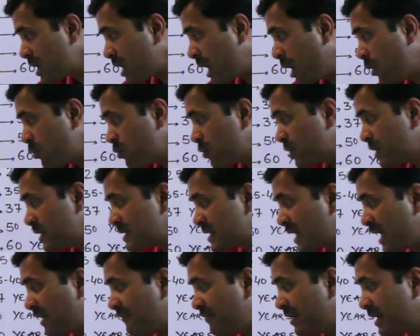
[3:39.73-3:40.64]
cow
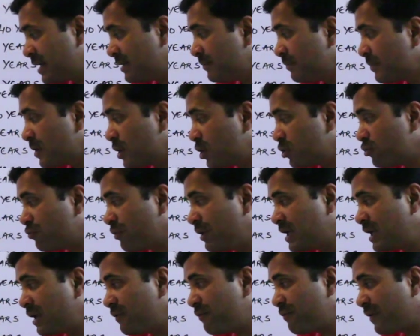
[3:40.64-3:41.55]
is having
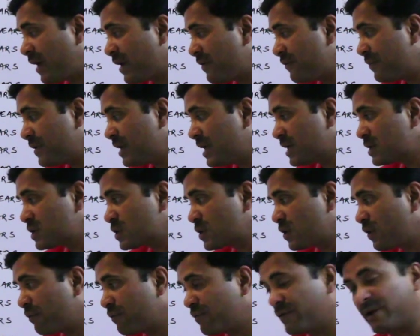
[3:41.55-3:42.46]
25
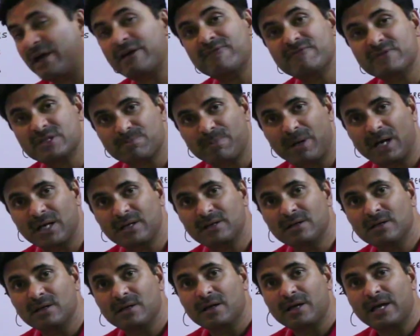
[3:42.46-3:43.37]
years of
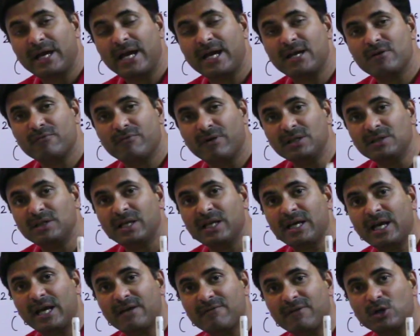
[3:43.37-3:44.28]
lifespan and one
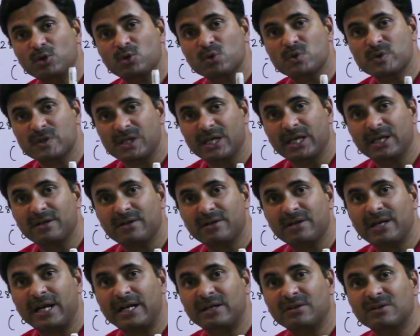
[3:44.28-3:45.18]
thing I want to
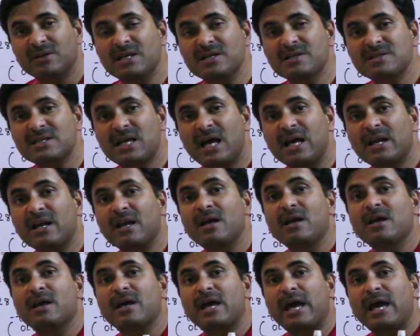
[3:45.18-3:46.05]
say that these are